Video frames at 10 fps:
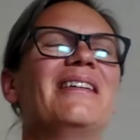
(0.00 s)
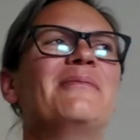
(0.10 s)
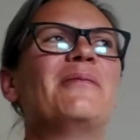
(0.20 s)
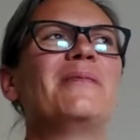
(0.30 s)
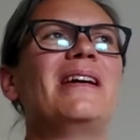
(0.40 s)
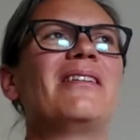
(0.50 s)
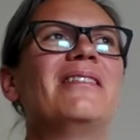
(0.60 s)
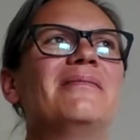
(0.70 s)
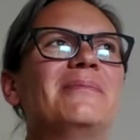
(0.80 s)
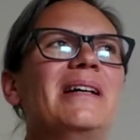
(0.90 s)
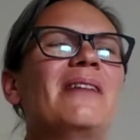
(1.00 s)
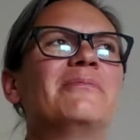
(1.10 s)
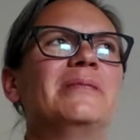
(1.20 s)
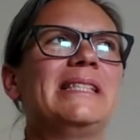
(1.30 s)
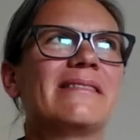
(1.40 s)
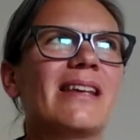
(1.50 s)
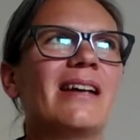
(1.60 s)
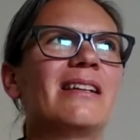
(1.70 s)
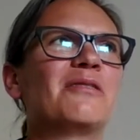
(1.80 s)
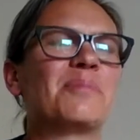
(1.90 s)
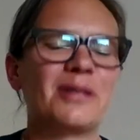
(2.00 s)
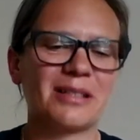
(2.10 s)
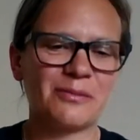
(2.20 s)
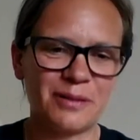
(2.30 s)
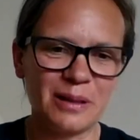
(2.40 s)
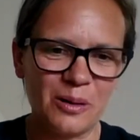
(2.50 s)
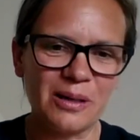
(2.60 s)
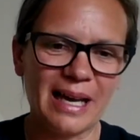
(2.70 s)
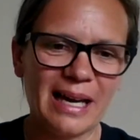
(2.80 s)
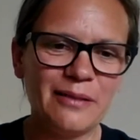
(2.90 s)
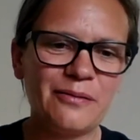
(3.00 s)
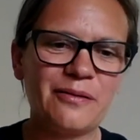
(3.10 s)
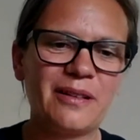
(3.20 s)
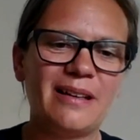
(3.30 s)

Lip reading: when we design our products for a long life,